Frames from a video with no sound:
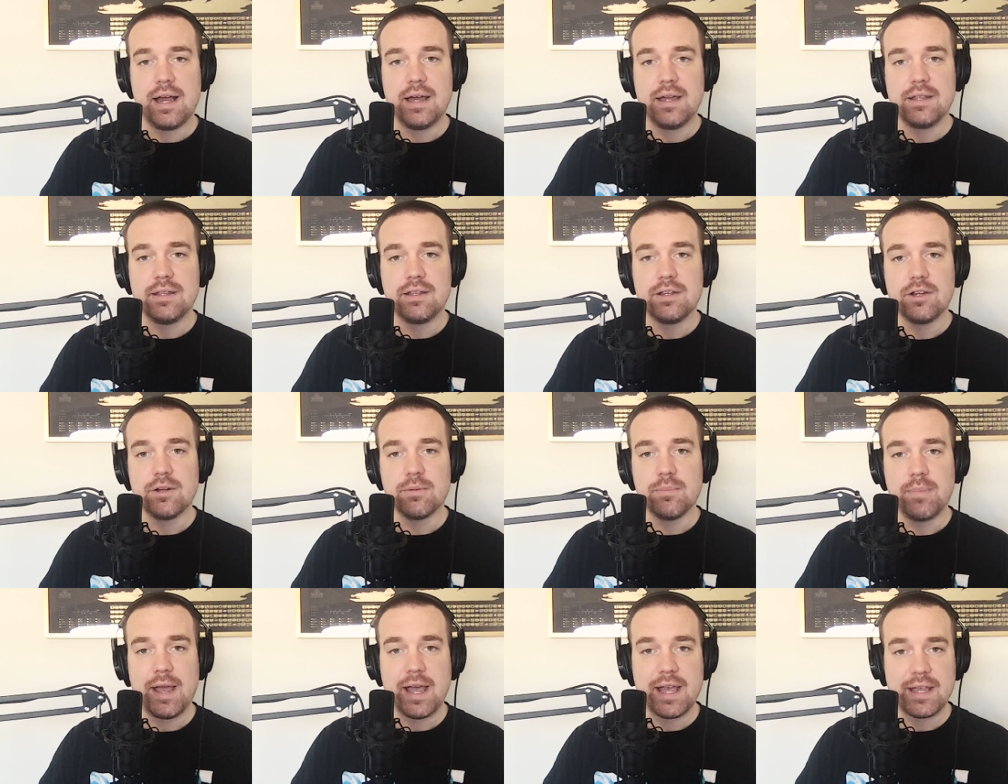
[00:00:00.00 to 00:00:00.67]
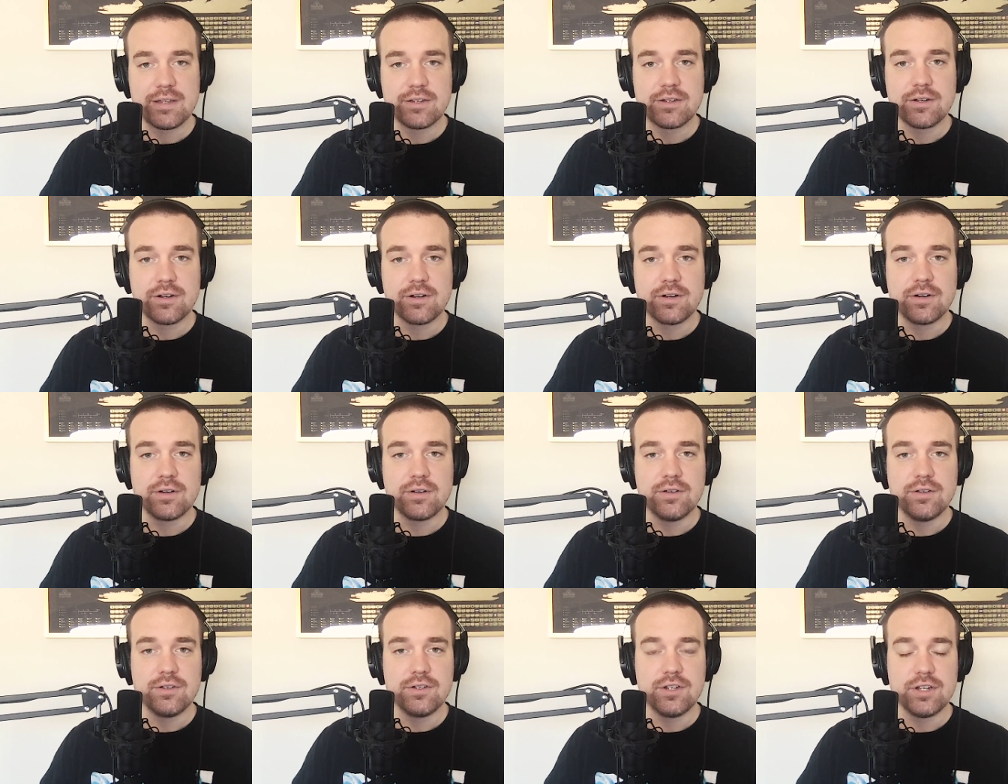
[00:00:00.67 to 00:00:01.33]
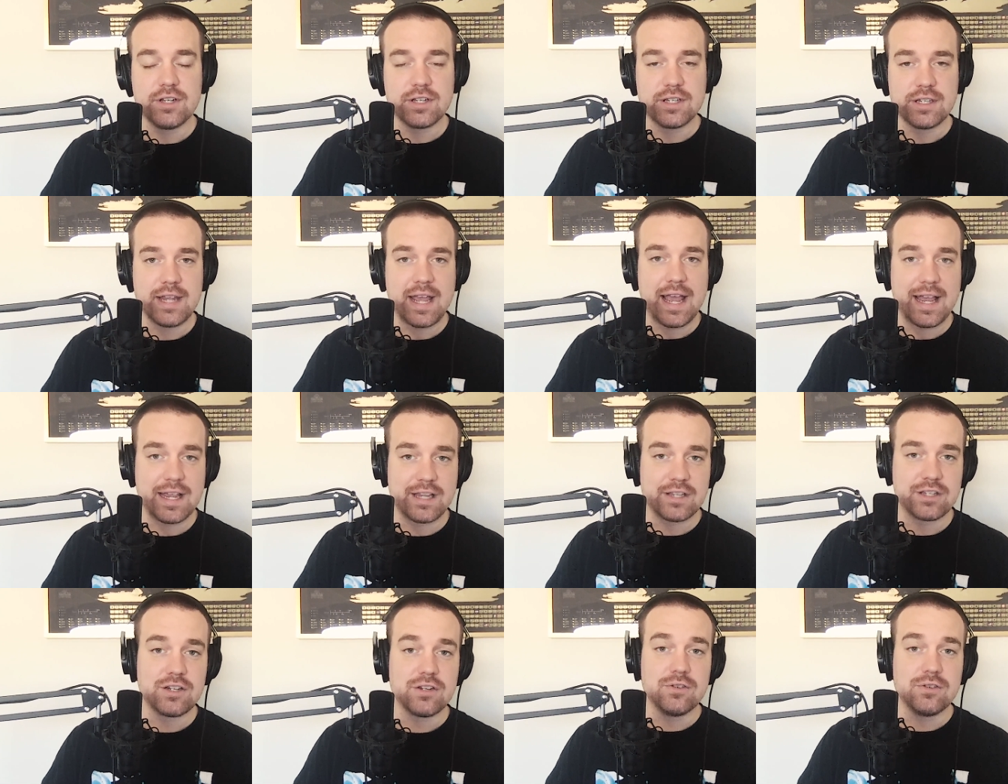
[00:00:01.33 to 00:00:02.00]
your pastor just
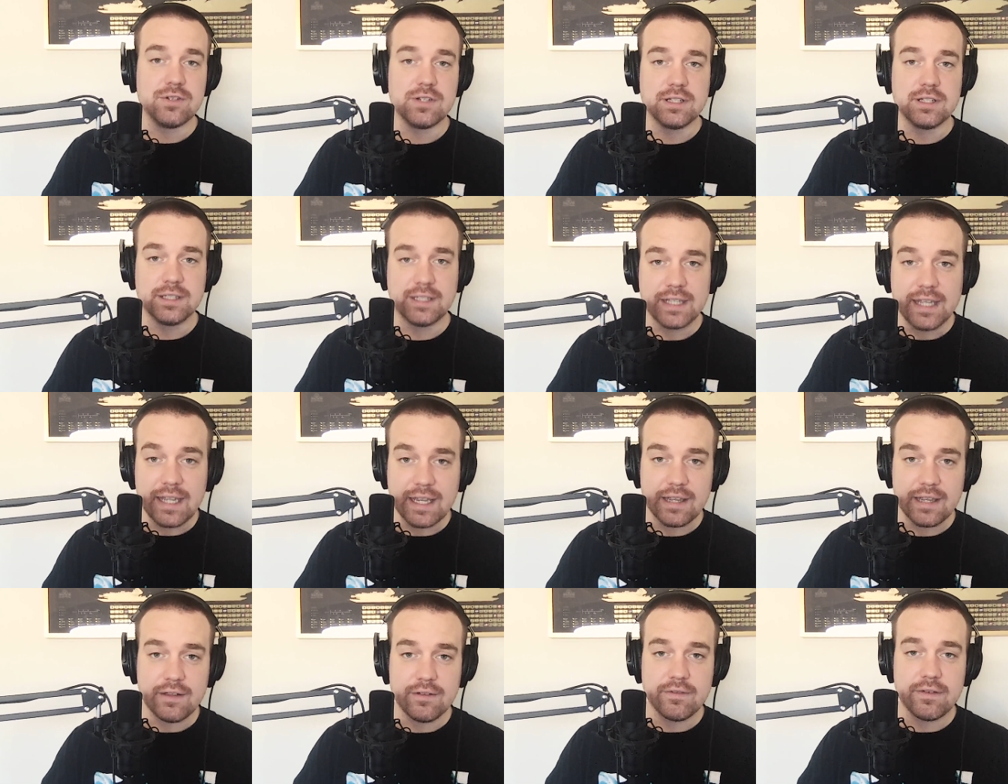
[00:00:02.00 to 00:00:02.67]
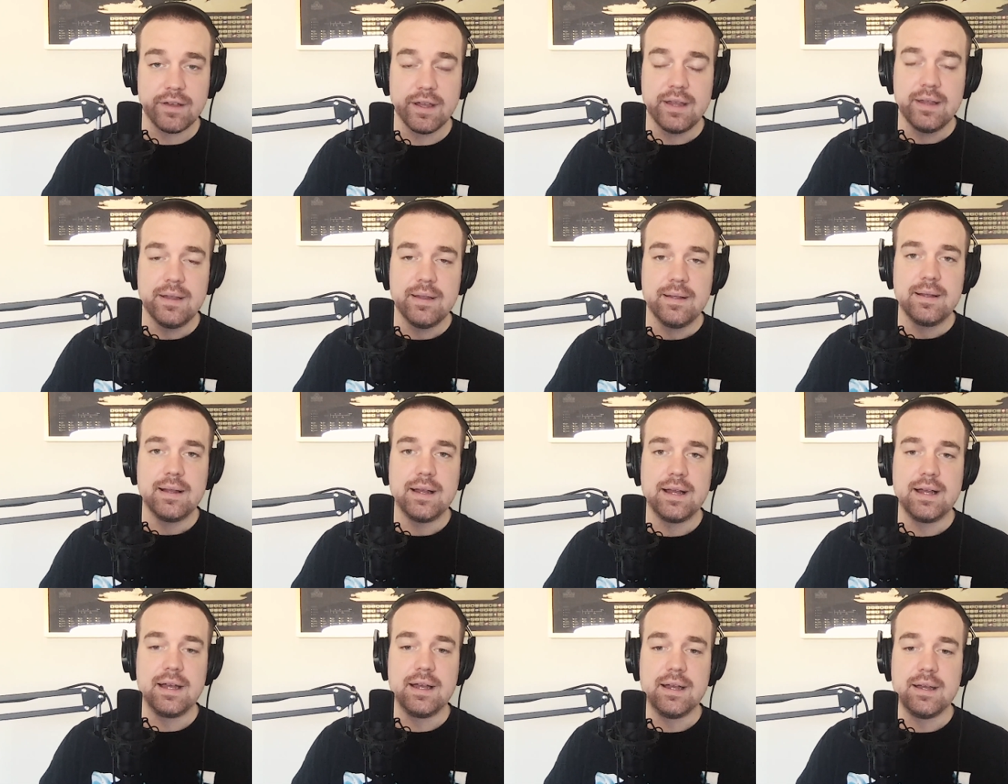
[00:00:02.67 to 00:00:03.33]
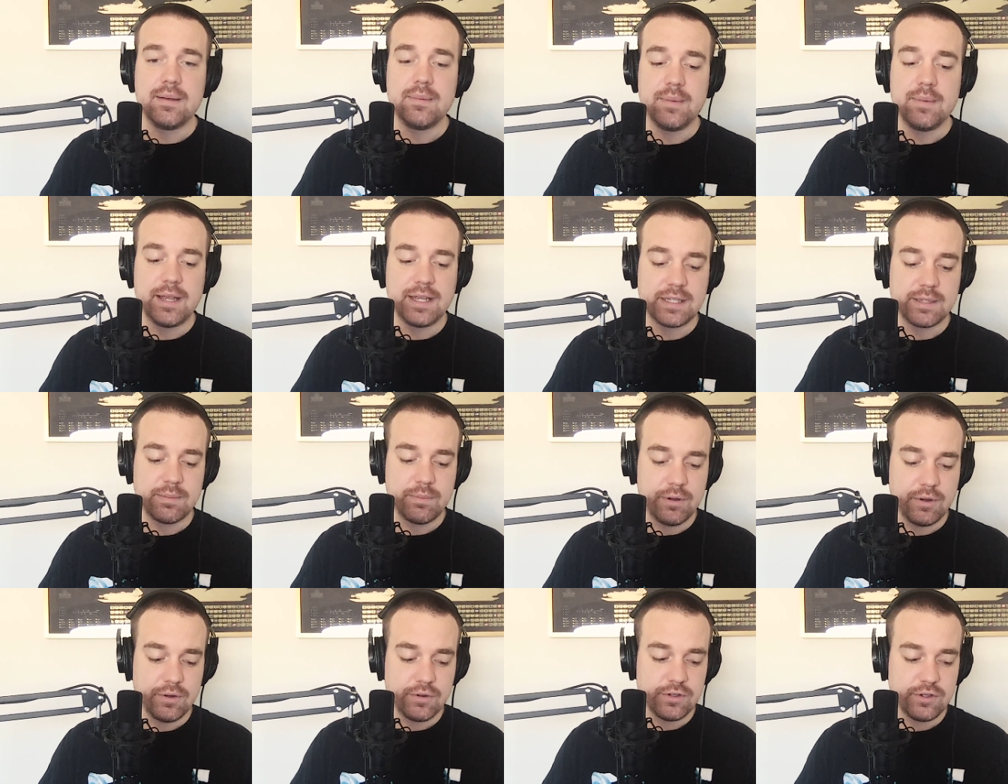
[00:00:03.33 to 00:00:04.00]
asked you to leave as
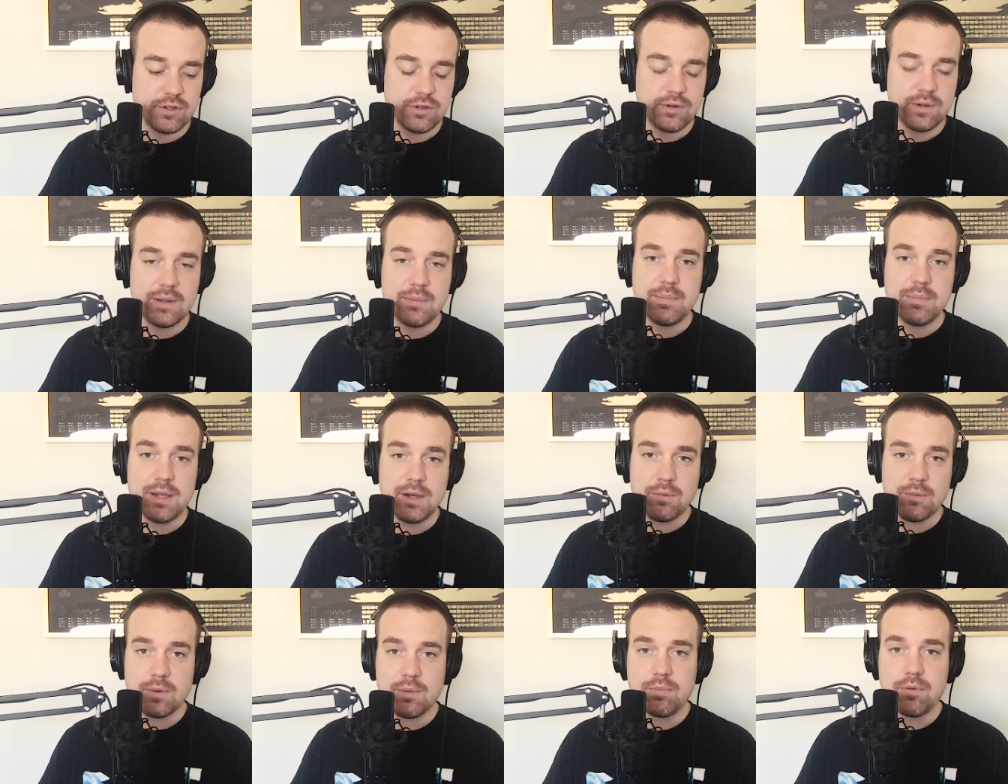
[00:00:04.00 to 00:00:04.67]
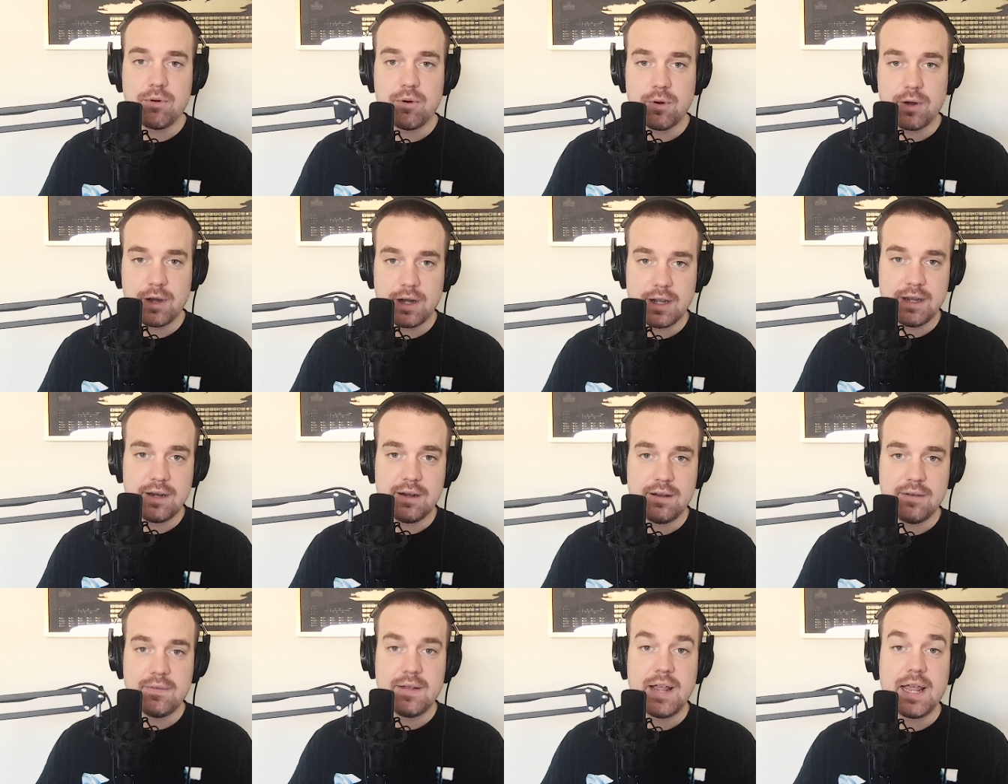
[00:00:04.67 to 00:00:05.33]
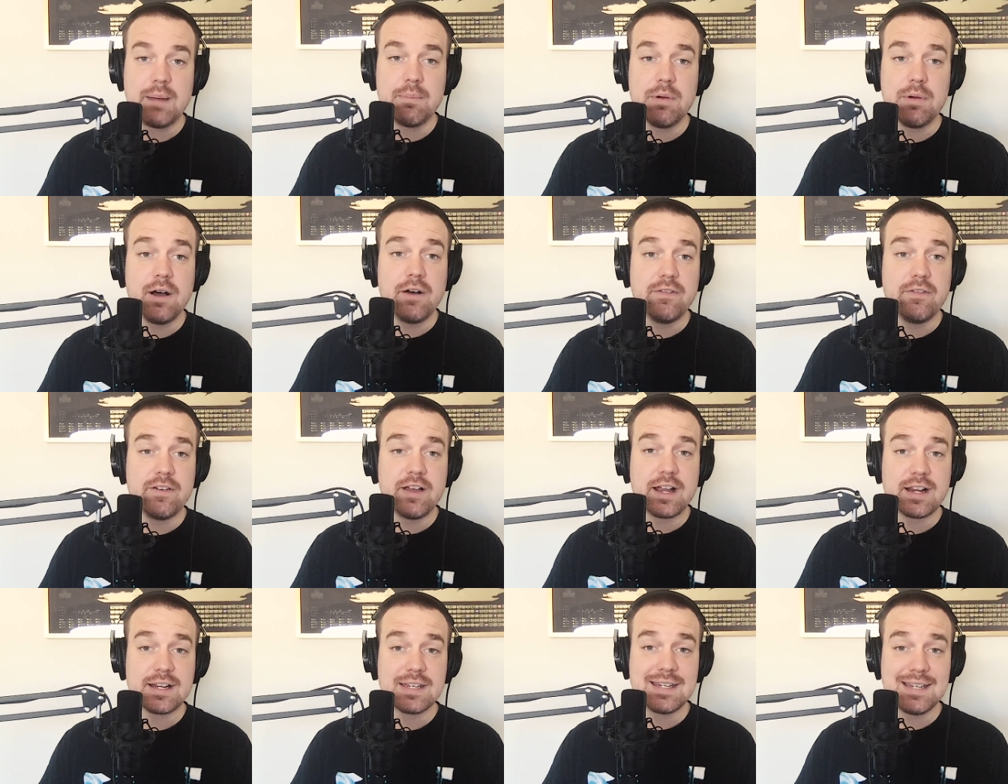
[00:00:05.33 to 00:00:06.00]
opposed to it being reported?" And Paul
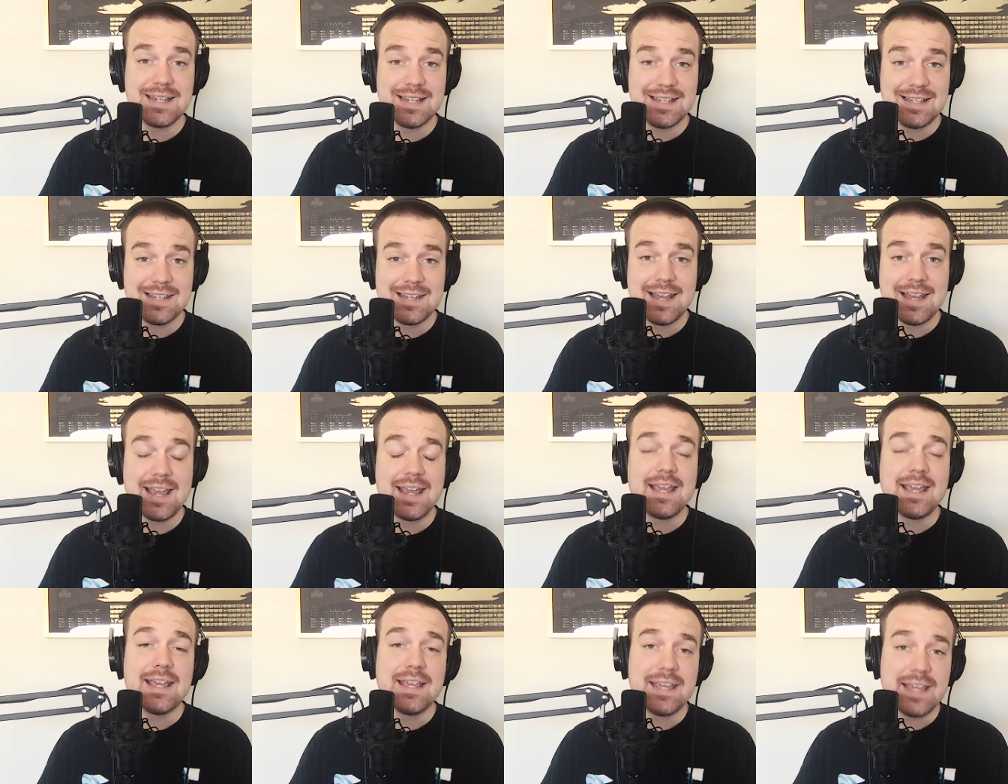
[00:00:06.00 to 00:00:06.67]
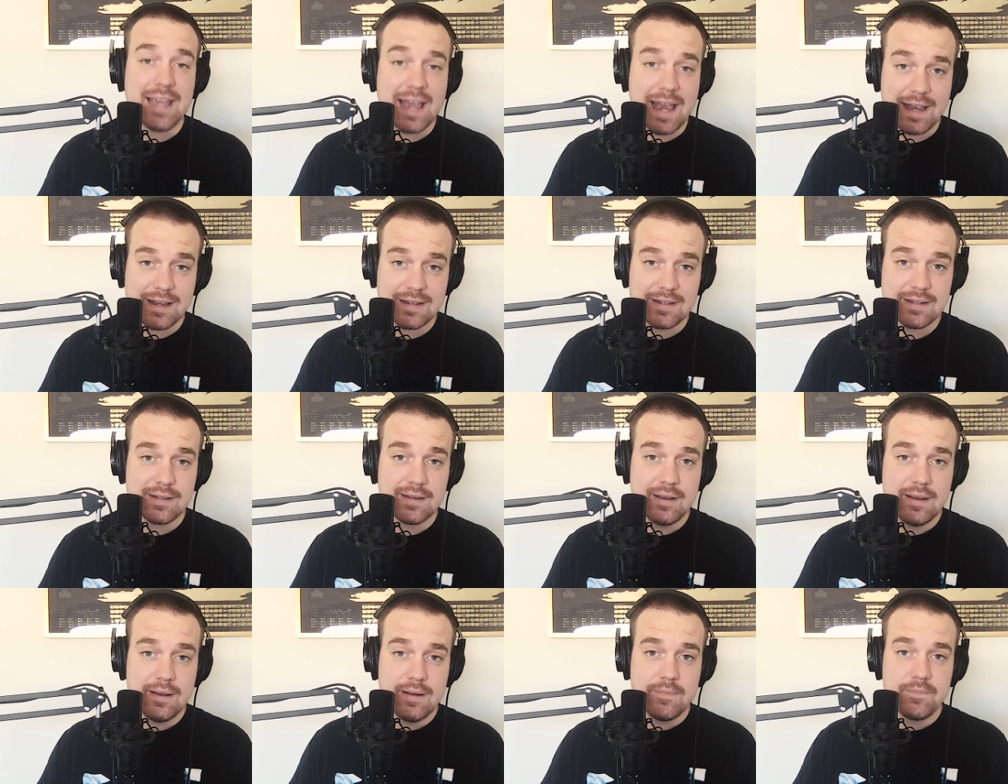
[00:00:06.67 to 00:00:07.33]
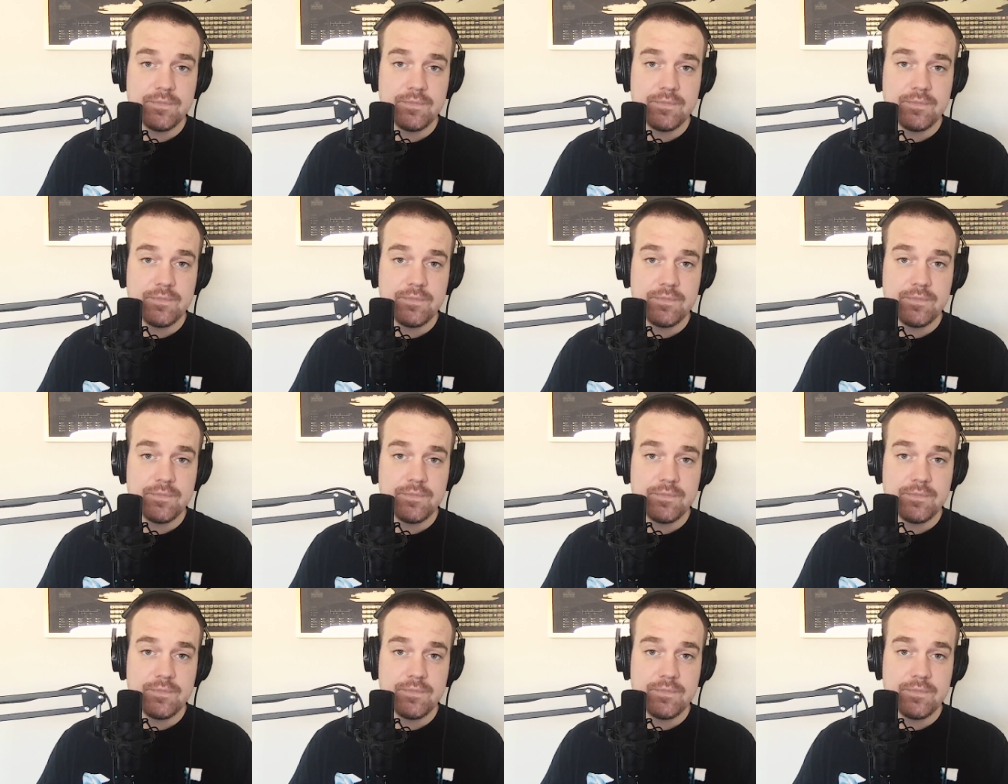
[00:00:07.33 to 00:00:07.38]
Fox did say yes.